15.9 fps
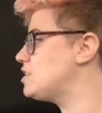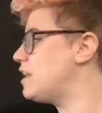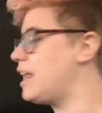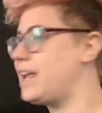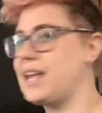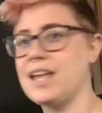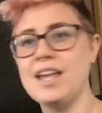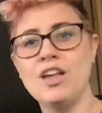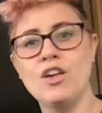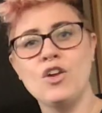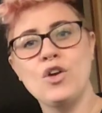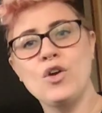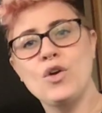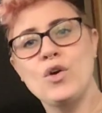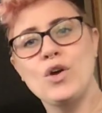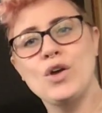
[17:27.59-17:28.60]
Like
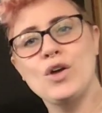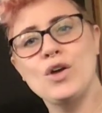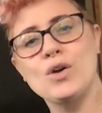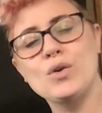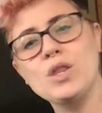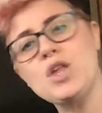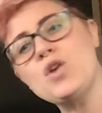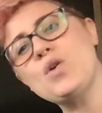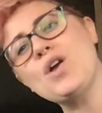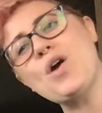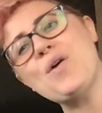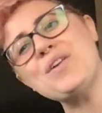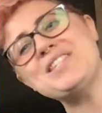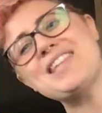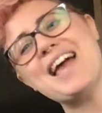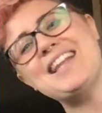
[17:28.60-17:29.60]
you can go
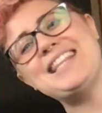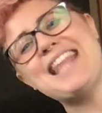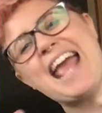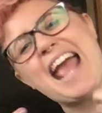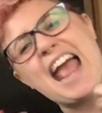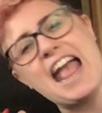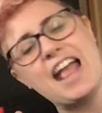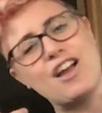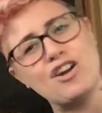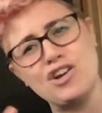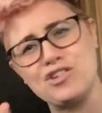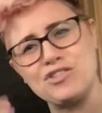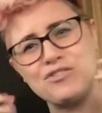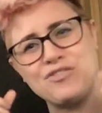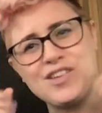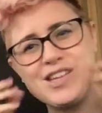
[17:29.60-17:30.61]
outside and the air
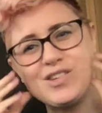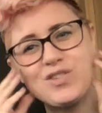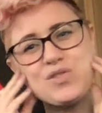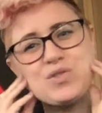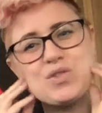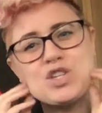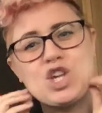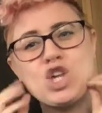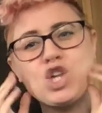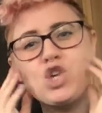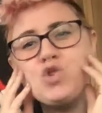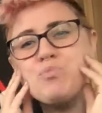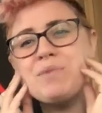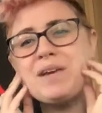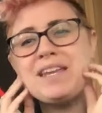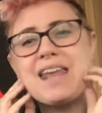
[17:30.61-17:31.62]
feels
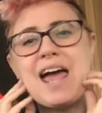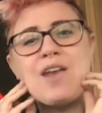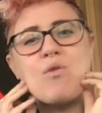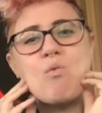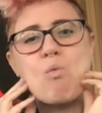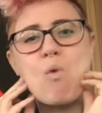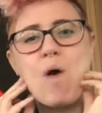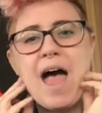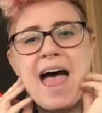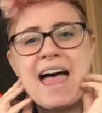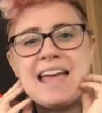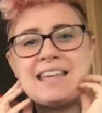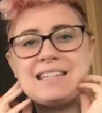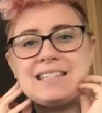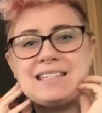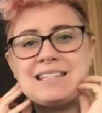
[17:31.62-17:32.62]
humid and
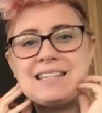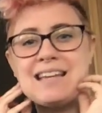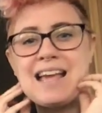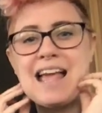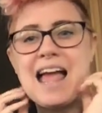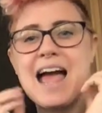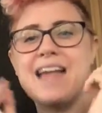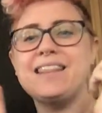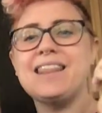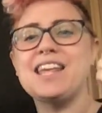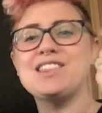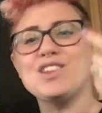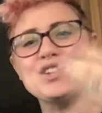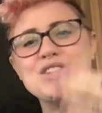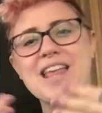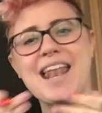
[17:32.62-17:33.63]
wet and like
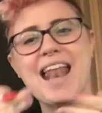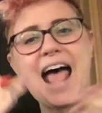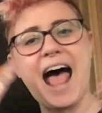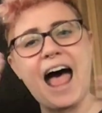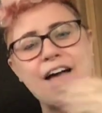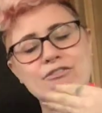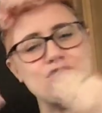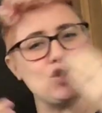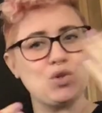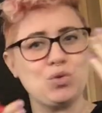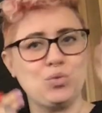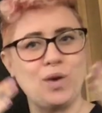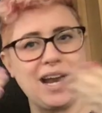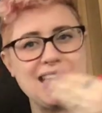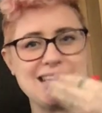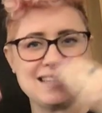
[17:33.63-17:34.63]
there's that after
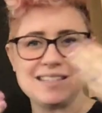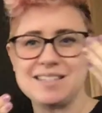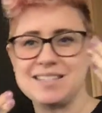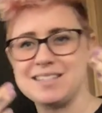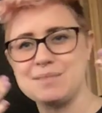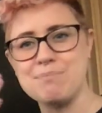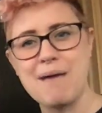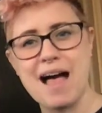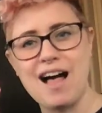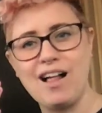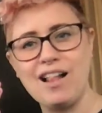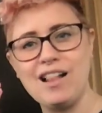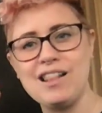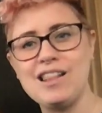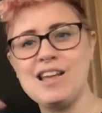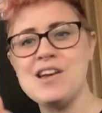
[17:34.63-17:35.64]
rain
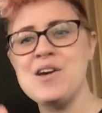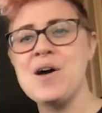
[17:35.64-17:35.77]
smell.